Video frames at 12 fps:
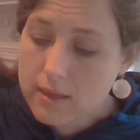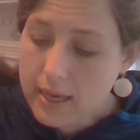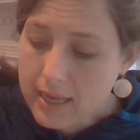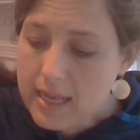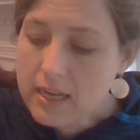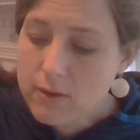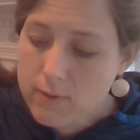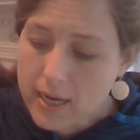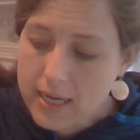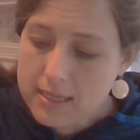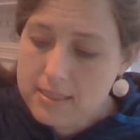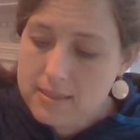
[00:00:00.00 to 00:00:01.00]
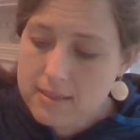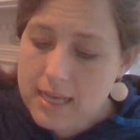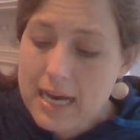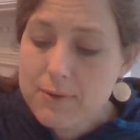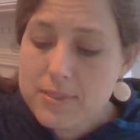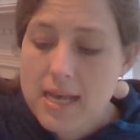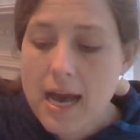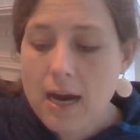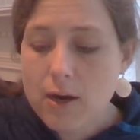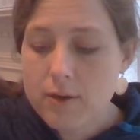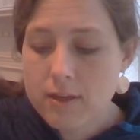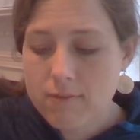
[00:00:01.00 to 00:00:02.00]
At any rate, that was
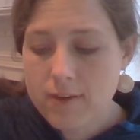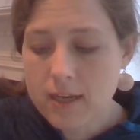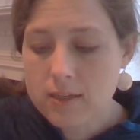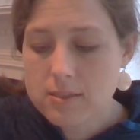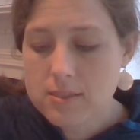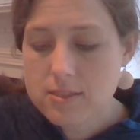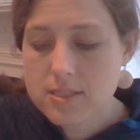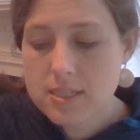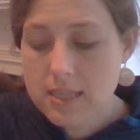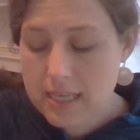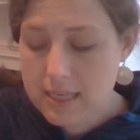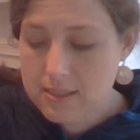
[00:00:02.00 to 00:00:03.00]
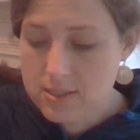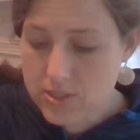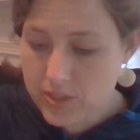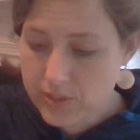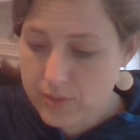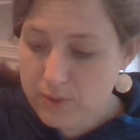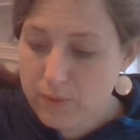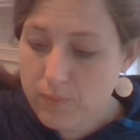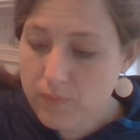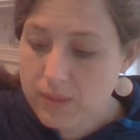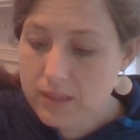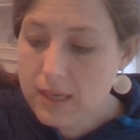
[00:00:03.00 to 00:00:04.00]
how it felt to these two.
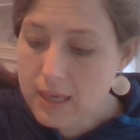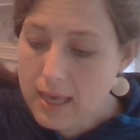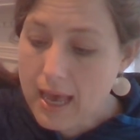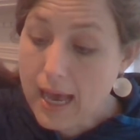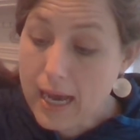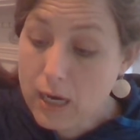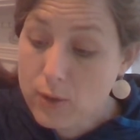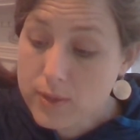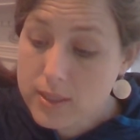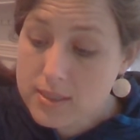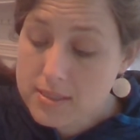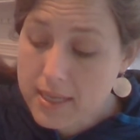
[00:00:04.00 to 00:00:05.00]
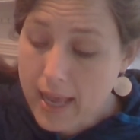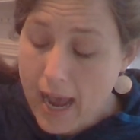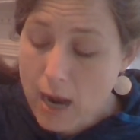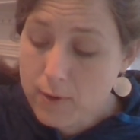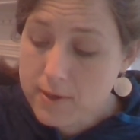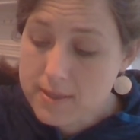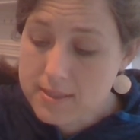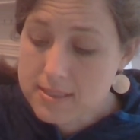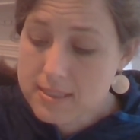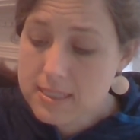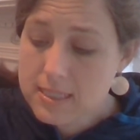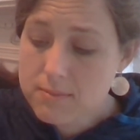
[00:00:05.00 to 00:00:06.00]
Hours and hours
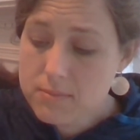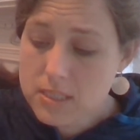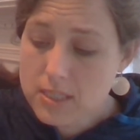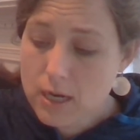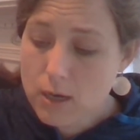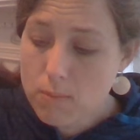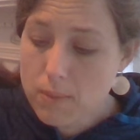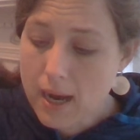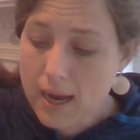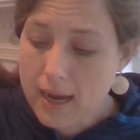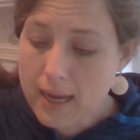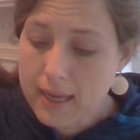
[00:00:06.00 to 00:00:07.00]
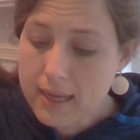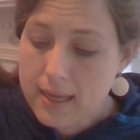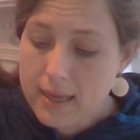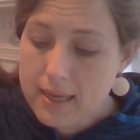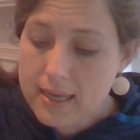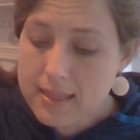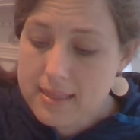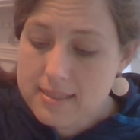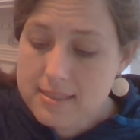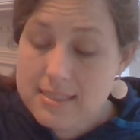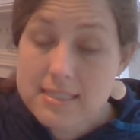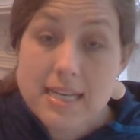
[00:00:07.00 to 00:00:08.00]
seemed to go by in
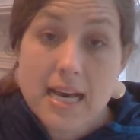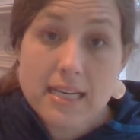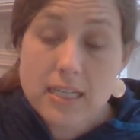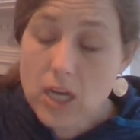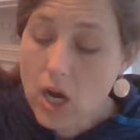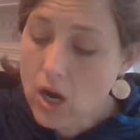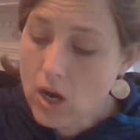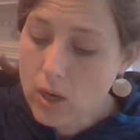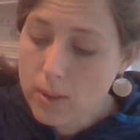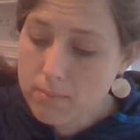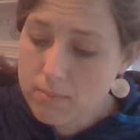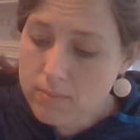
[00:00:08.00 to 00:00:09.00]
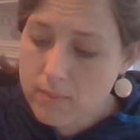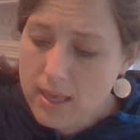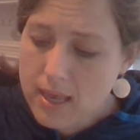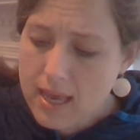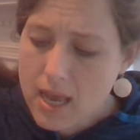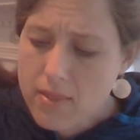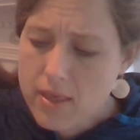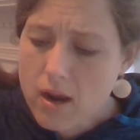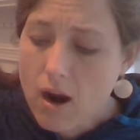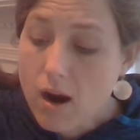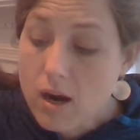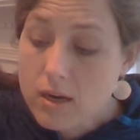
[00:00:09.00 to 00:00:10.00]
this dead calm, and they
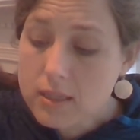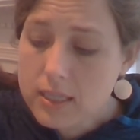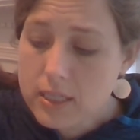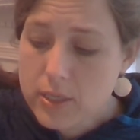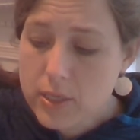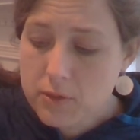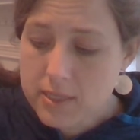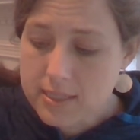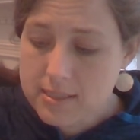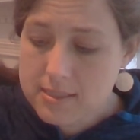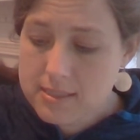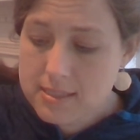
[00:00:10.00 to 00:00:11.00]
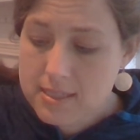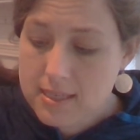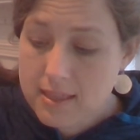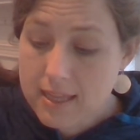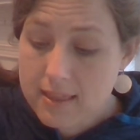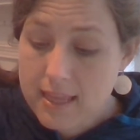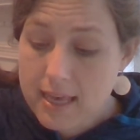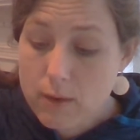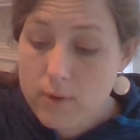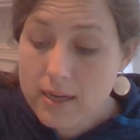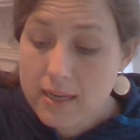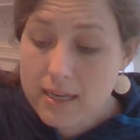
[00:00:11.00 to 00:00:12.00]
hardly noticed that they
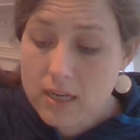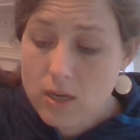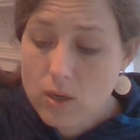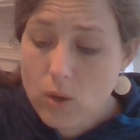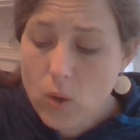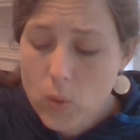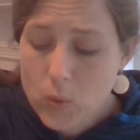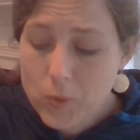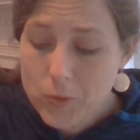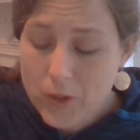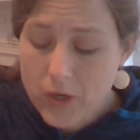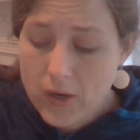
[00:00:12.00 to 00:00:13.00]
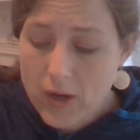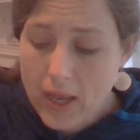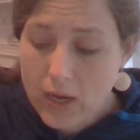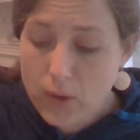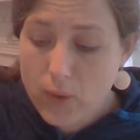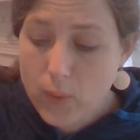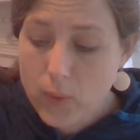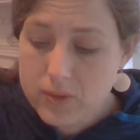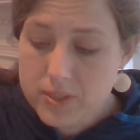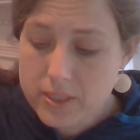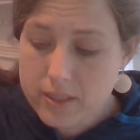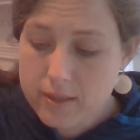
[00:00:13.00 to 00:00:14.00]
were getting colder and
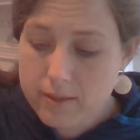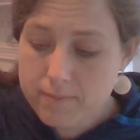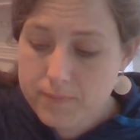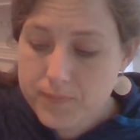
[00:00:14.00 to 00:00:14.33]
colder.